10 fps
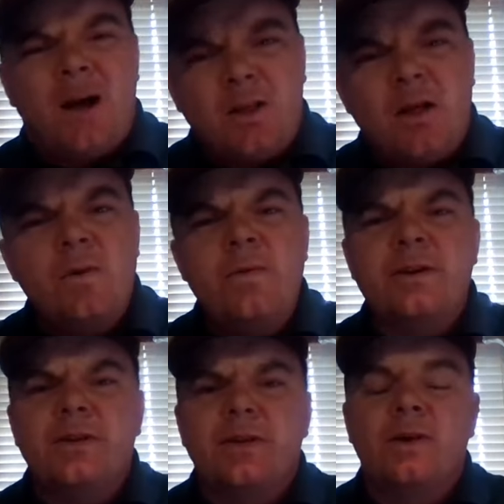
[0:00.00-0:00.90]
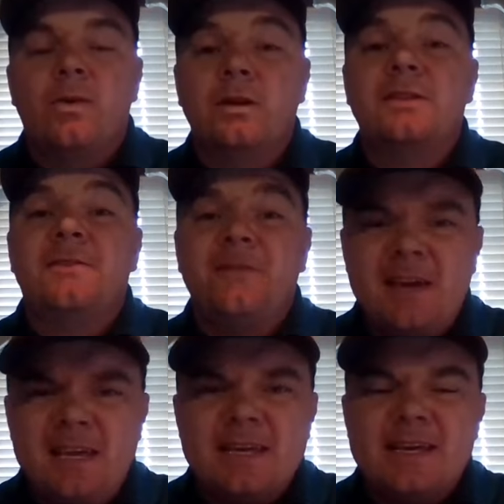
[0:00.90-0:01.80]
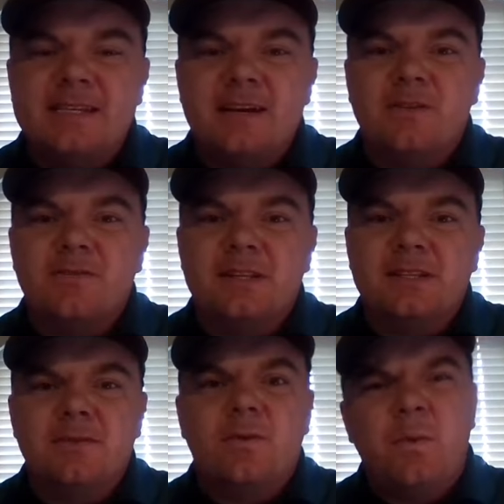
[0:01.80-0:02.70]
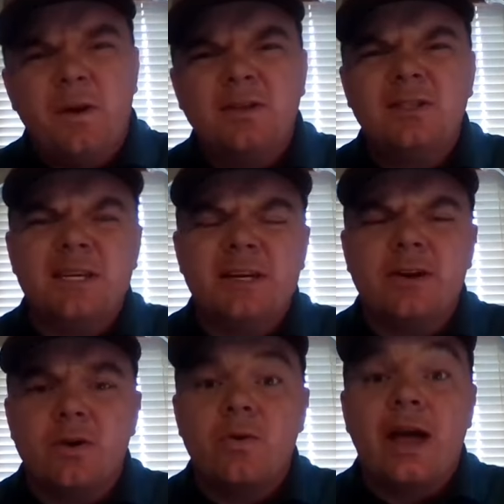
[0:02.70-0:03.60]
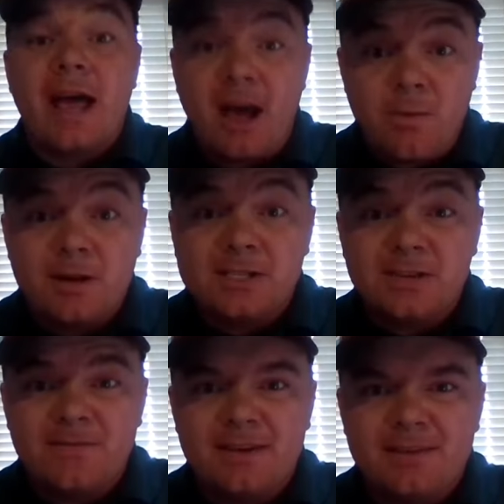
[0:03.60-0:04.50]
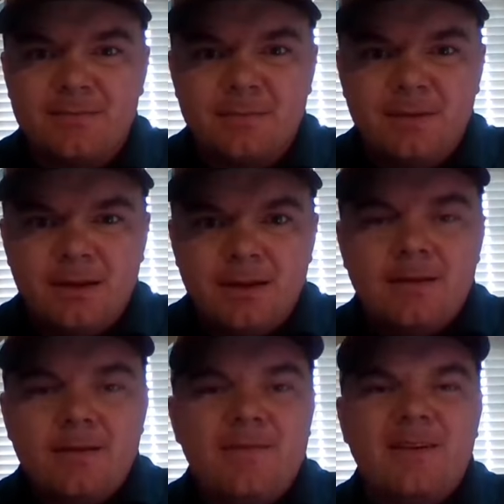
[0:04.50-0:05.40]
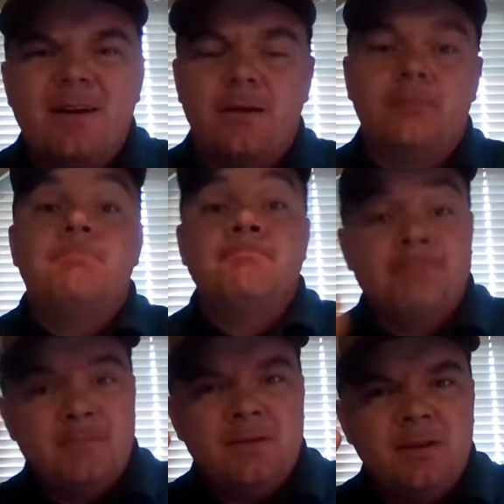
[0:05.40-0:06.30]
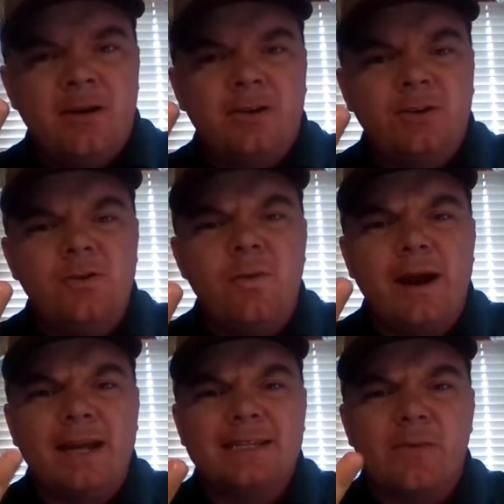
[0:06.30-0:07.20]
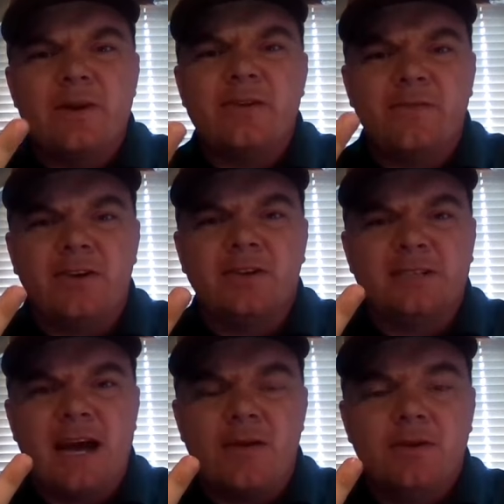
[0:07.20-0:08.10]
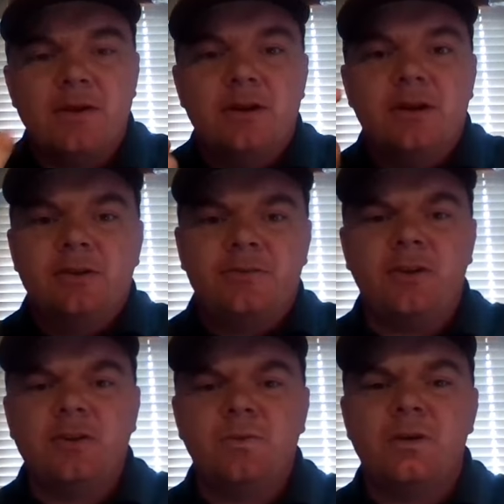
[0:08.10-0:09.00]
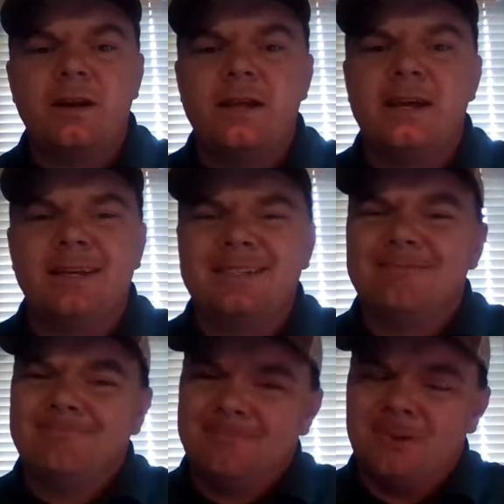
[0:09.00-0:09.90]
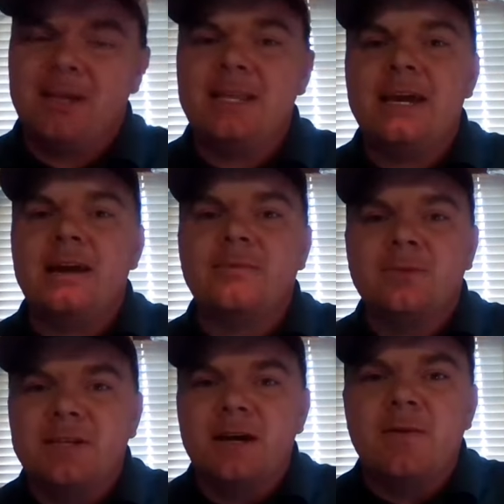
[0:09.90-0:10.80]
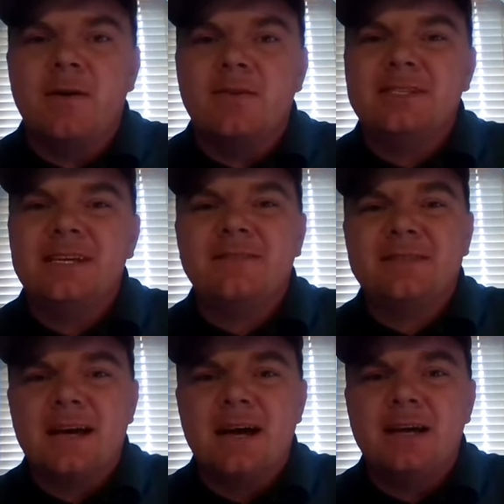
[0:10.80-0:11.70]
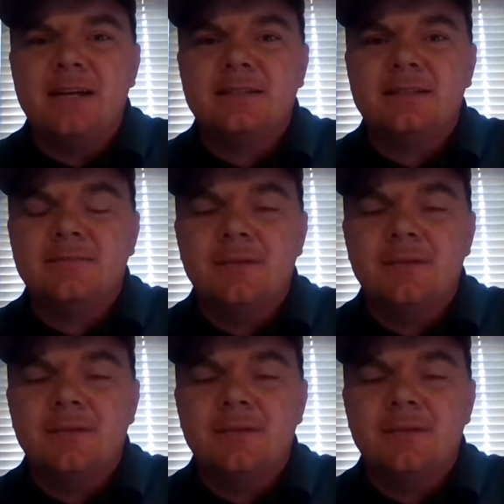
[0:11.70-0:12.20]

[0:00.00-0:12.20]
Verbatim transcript: Along with what to feed these elephants, we also need to know how much to feed them. Now, there are two ways that we can figure this out. First one is look at the animals that are around the same size.